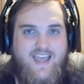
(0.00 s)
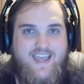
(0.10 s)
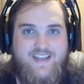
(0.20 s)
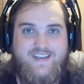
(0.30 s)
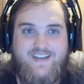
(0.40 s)

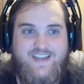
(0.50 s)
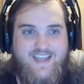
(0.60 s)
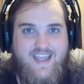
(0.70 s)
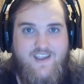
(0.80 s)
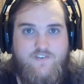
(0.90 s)
And
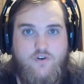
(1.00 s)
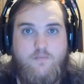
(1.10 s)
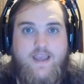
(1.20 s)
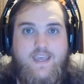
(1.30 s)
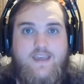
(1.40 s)
if you're
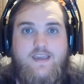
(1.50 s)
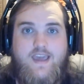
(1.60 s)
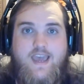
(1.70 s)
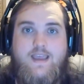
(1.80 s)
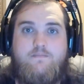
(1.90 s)
making a
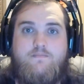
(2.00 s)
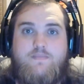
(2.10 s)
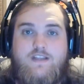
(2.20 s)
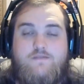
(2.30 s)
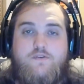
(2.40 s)
game
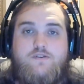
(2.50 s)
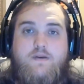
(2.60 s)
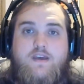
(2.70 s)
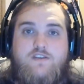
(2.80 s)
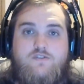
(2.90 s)
that's supposed to be
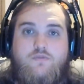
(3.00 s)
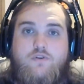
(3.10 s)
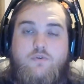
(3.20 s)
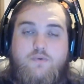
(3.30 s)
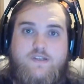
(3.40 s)
a
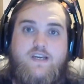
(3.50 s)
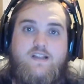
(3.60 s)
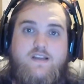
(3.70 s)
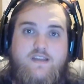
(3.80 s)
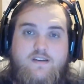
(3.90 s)
historical
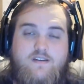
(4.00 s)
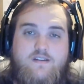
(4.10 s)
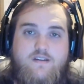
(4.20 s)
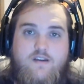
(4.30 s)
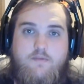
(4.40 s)
retelling
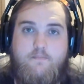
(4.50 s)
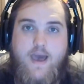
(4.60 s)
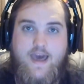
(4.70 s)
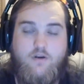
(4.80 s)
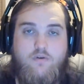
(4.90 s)

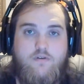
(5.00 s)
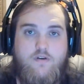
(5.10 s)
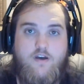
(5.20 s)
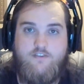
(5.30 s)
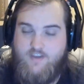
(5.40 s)
battle,
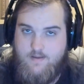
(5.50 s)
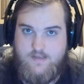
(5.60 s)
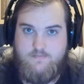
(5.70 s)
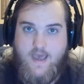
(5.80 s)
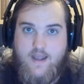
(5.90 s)
a
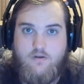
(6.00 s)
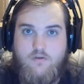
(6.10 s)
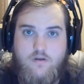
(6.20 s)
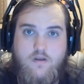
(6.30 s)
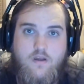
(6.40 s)
famous battle,
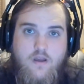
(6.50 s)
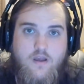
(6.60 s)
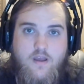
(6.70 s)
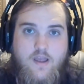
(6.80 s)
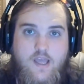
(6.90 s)

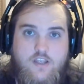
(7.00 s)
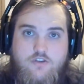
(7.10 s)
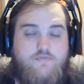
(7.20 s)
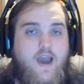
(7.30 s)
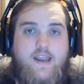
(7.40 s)

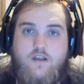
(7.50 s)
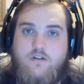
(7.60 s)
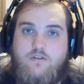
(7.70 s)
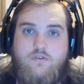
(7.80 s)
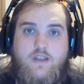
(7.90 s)
you've got to
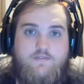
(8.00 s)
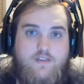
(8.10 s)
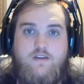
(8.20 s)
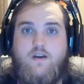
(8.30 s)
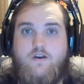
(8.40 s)
include even
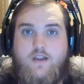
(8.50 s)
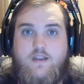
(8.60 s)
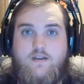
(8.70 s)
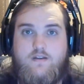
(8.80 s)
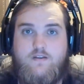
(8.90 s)
the dirty.
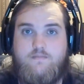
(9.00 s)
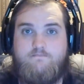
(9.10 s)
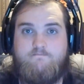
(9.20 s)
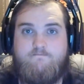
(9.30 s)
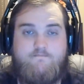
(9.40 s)

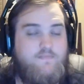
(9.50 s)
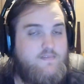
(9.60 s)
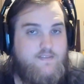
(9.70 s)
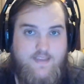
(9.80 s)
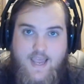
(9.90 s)

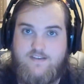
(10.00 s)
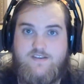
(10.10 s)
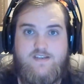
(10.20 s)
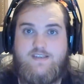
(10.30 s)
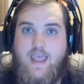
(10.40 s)
That's
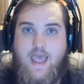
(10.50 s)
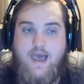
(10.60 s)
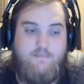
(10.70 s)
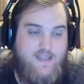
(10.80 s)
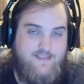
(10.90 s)
just,
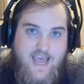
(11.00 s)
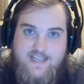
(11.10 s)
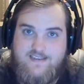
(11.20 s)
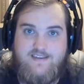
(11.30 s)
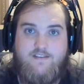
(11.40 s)

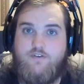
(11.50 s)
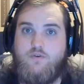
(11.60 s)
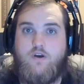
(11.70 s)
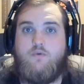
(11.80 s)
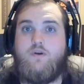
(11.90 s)
if you're
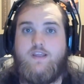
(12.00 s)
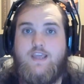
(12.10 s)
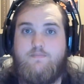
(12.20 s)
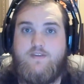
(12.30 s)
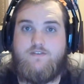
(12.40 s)
going to want to
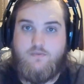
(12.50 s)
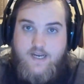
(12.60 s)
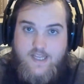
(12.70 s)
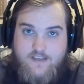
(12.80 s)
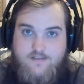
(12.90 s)
keep this
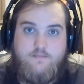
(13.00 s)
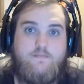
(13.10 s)
realism,